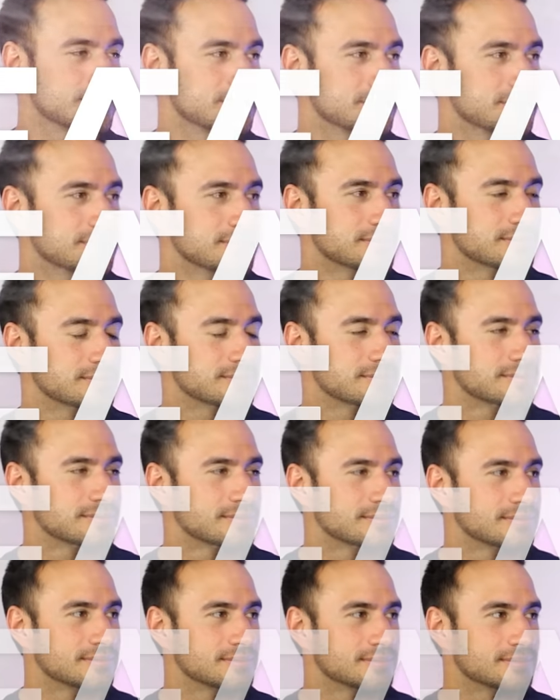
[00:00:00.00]

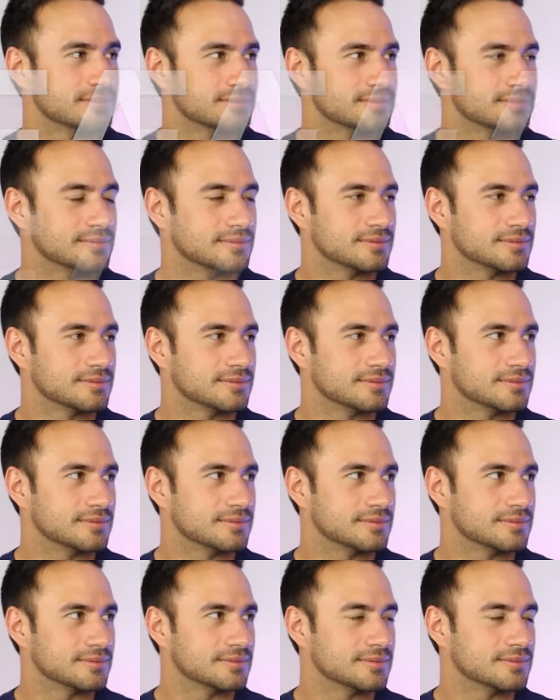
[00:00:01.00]

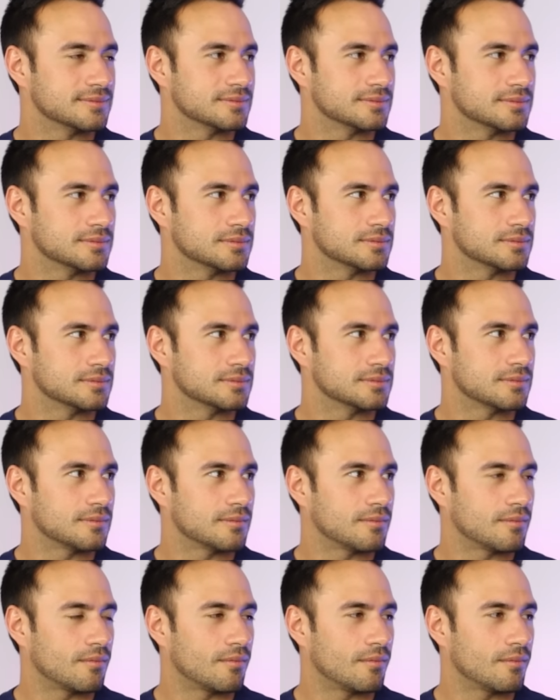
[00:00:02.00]

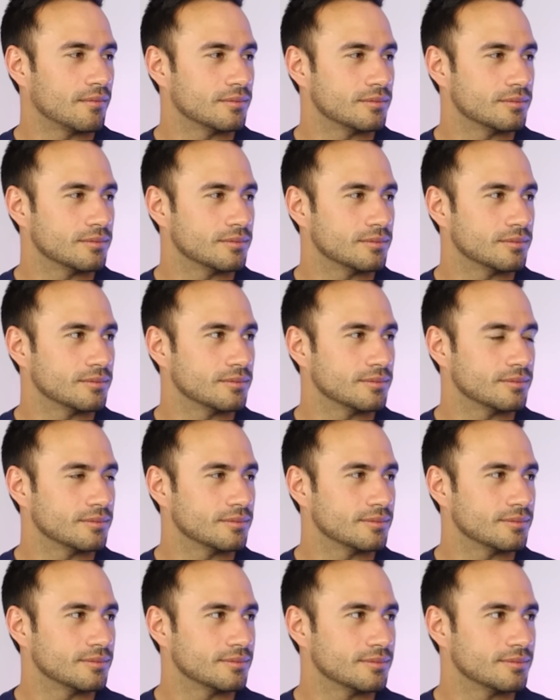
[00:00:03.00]

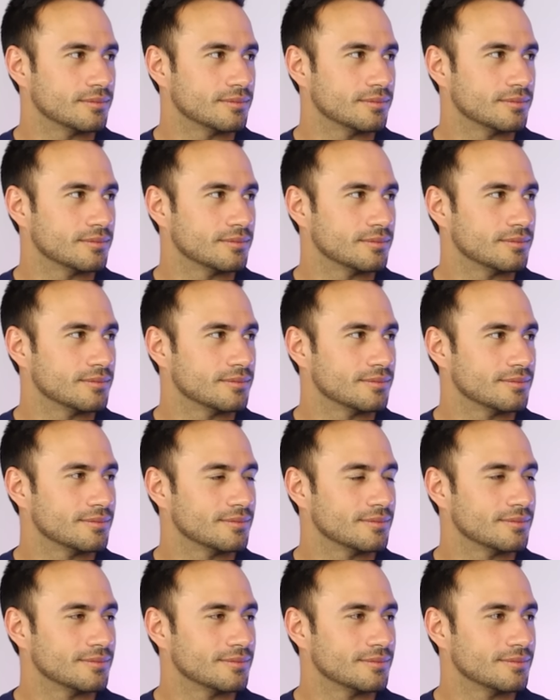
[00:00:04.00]

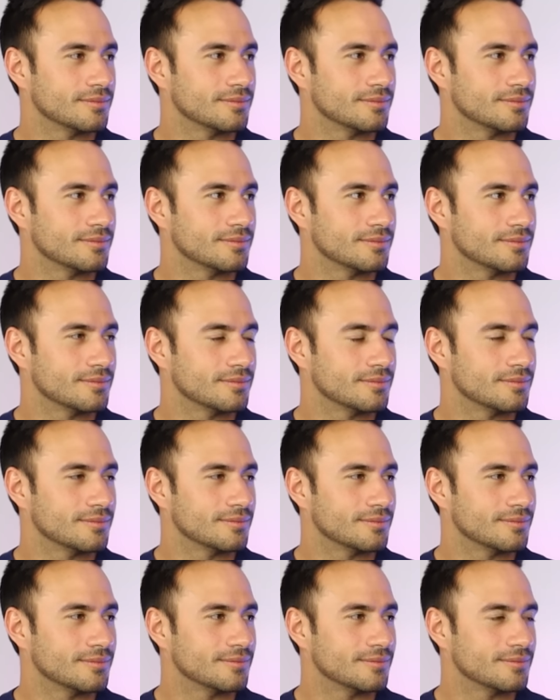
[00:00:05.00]

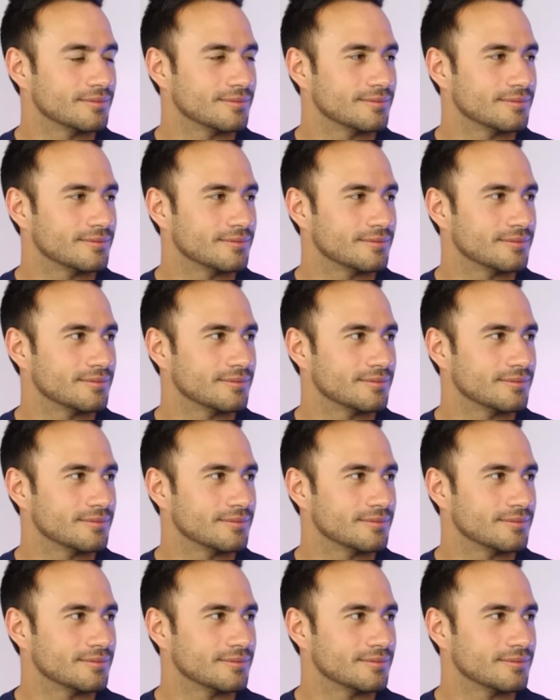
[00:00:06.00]
[no speech]